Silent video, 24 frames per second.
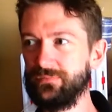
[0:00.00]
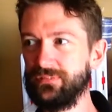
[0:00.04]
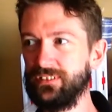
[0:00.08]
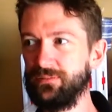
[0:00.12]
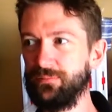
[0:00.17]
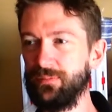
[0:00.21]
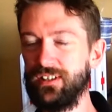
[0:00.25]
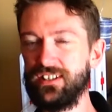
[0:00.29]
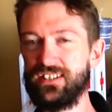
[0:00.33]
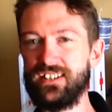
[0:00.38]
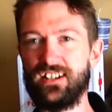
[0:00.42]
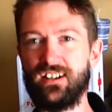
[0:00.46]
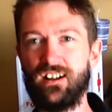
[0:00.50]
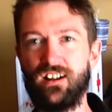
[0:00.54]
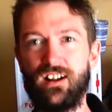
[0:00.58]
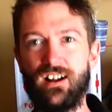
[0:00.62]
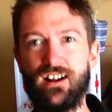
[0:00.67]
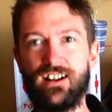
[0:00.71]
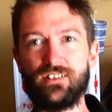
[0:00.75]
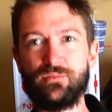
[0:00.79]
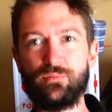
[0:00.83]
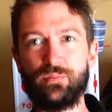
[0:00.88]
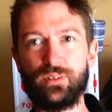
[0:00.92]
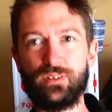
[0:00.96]
a
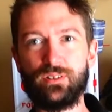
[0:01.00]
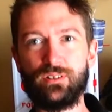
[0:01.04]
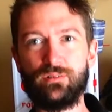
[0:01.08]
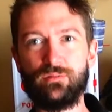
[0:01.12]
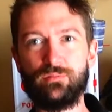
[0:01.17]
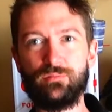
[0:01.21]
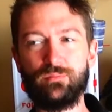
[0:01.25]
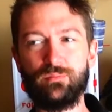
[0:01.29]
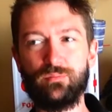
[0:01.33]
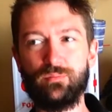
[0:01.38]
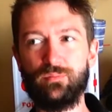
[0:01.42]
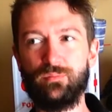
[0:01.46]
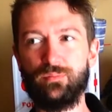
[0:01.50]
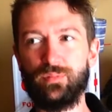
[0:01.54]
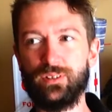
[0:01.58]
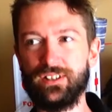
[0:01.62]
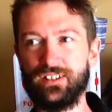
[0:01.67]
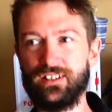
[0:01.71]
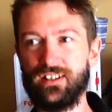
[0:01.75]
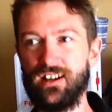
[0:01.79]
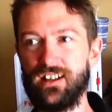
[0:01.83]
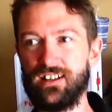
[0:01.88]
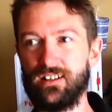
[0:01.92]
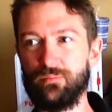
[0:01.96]
hospital, but
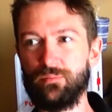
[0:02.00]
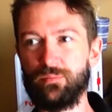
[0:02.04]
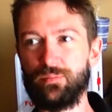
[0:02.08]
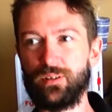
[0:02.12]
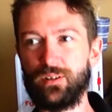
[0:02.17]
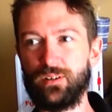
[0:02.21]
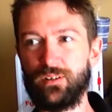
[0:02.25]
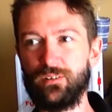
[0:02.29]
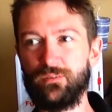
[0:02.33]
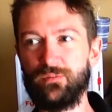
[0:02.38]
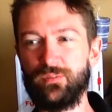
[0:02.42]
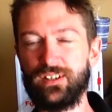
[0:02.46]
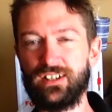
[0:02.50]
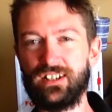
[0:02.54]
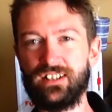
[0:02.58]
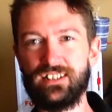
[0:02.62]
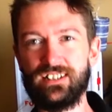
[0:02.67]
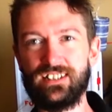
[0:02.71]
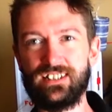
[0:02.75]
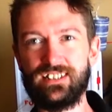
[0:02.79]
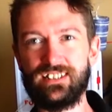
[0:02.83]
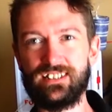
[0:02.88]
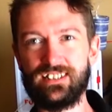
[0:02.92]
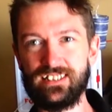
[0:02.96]
not a perfectly
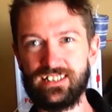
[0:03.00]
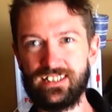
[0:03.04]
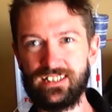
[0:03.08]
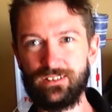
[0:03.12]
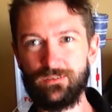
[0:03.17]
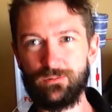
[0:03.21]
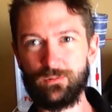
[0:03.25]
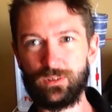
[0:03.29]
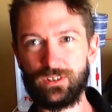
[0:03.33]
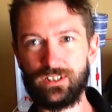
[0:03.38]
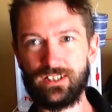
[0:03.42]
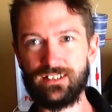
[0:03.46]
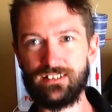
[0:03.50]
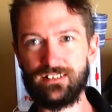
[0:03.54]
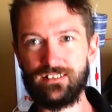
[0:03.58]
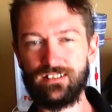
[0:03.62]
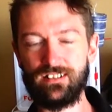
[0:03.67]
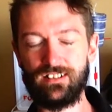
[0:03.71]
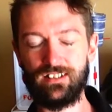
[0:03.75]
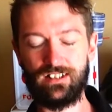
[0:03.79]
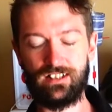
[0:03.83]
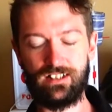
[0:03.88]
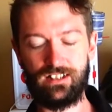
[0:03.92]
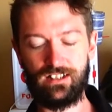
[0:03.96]
clean one.
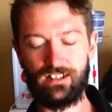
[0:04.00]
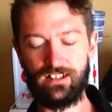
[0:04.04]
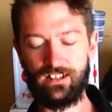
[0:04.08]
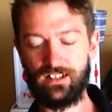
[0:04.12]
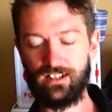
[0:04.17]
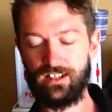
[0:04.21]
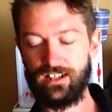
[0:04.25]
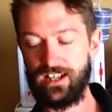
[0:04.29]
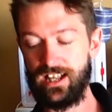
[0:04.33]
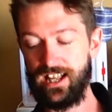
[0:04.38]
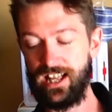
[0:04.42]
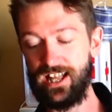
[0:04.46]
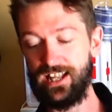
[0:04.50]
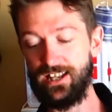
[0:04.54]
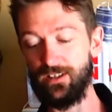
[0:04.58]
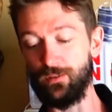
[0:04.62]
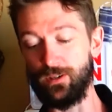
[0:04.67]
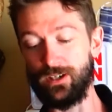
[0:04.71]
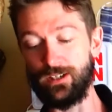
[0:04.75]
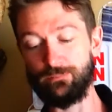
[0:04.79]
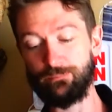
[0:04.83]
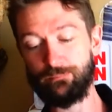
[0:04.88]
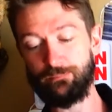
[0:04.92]
Anyway,